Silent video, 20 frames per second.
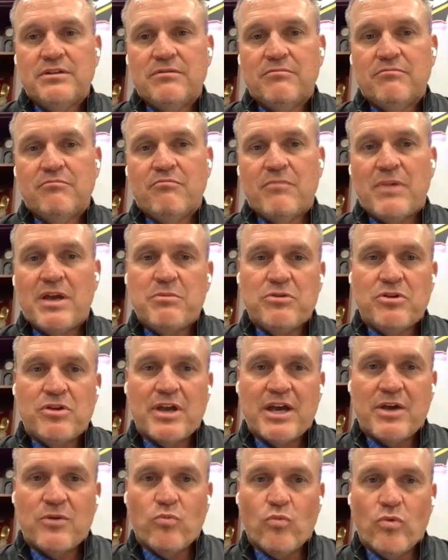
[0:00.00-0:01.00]
maybe
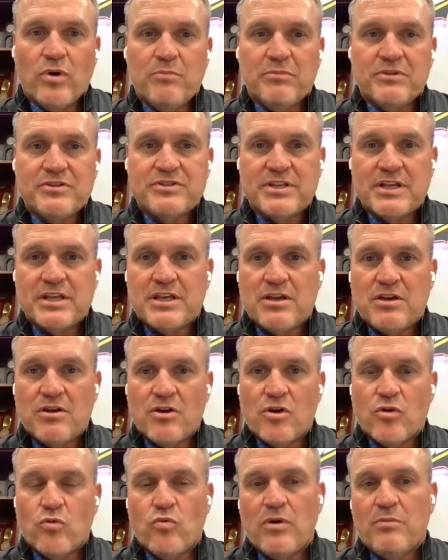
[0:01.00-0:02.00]
you had one mistake
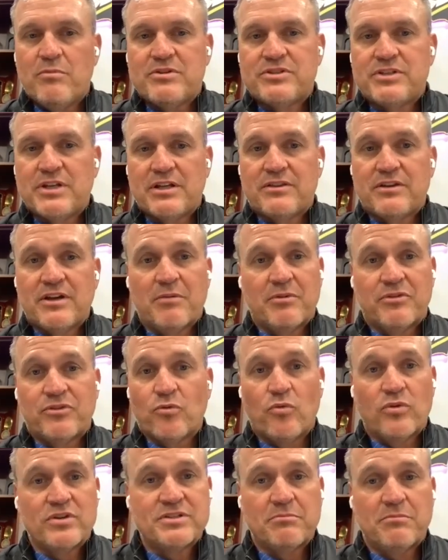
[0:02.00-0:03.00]
here, one mistake there, but
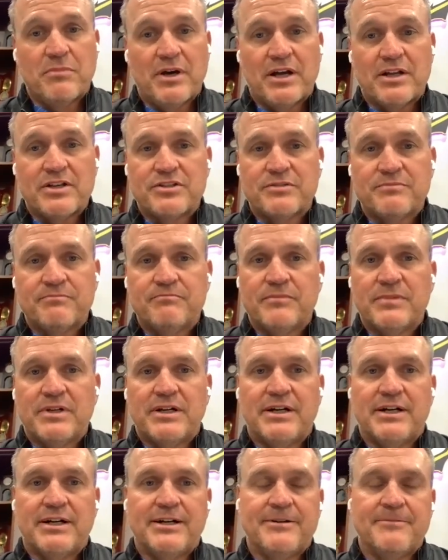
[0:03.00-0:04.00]
there wasn't much.
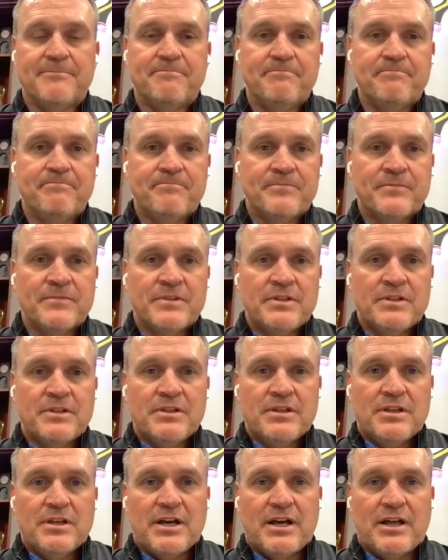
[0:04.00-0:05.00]

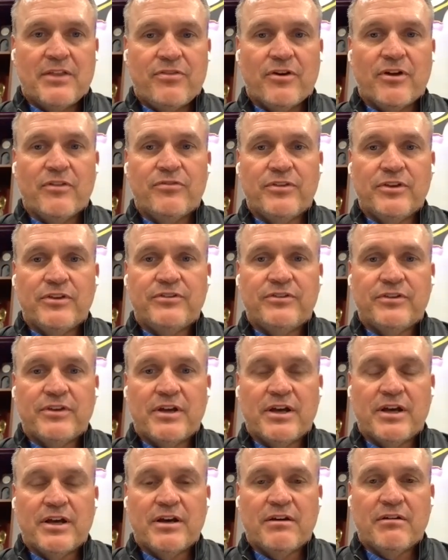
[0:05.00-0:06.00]
I thought that
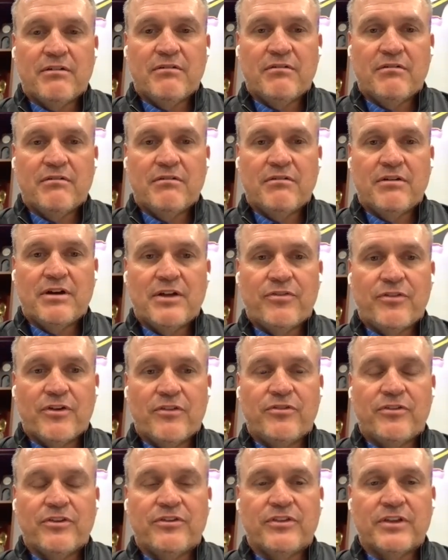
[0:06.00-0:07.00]

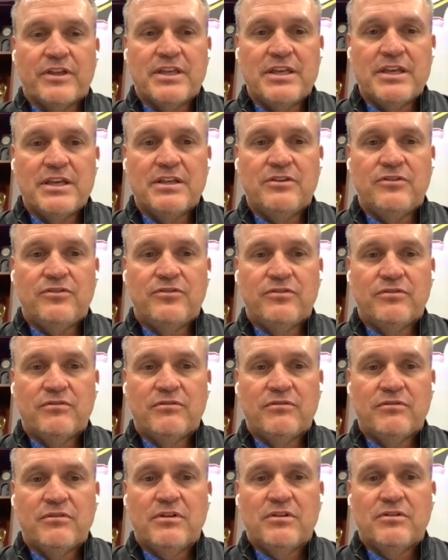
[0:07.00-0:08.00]
the kids
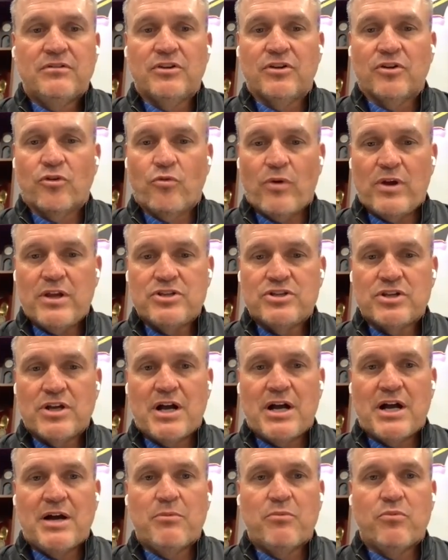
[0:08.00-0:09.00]
did a great
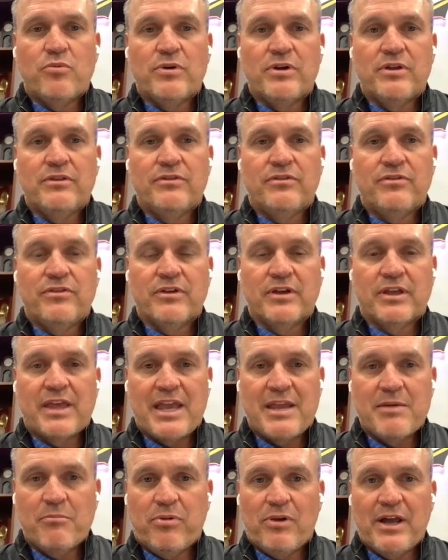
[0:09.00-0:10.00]
job with the
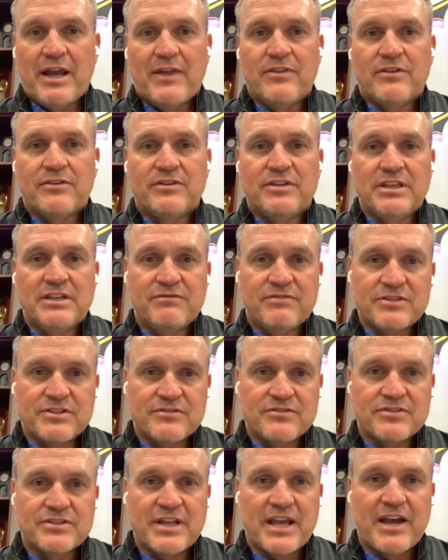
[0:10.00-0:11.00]
game plan that the
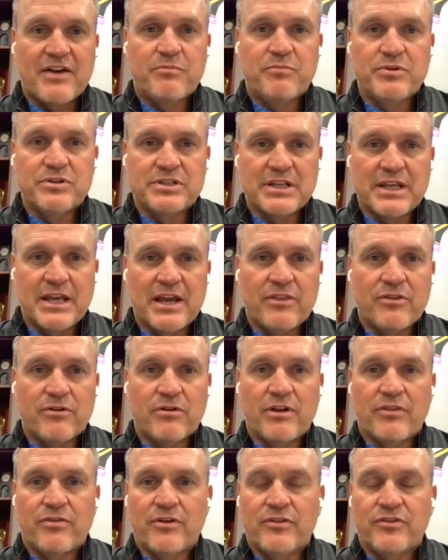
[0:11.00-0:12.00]
defensive staff put
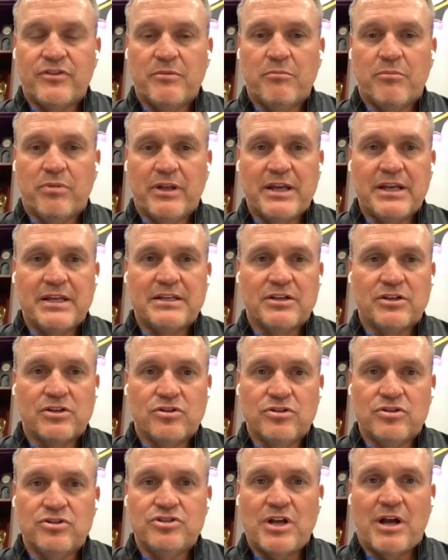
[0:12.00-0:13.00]
together. I thought that Blake did a
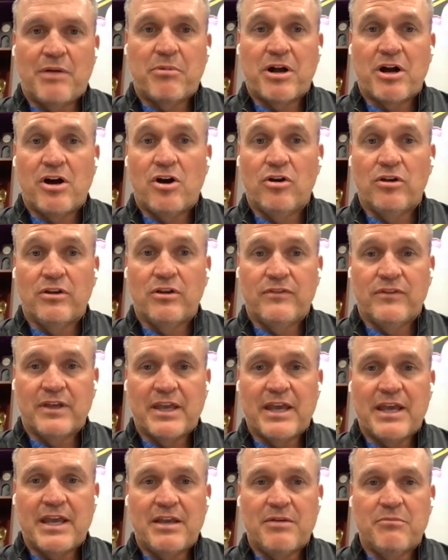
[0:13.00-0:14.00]
good job calling the
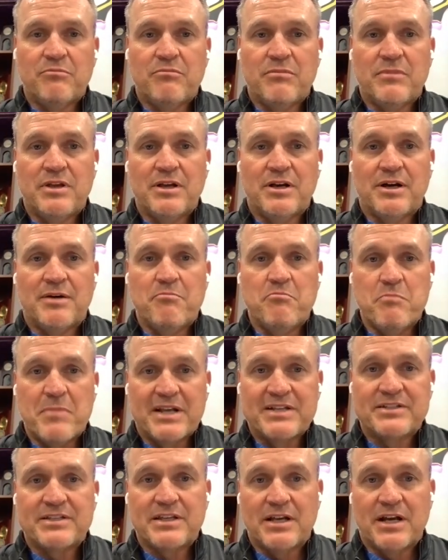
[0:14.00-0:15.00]
game,
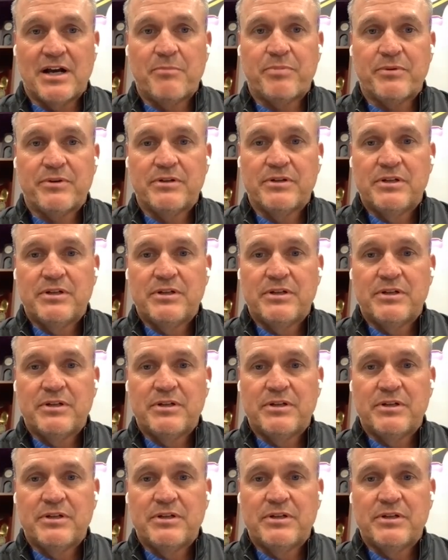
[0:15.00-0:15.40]
mixing up.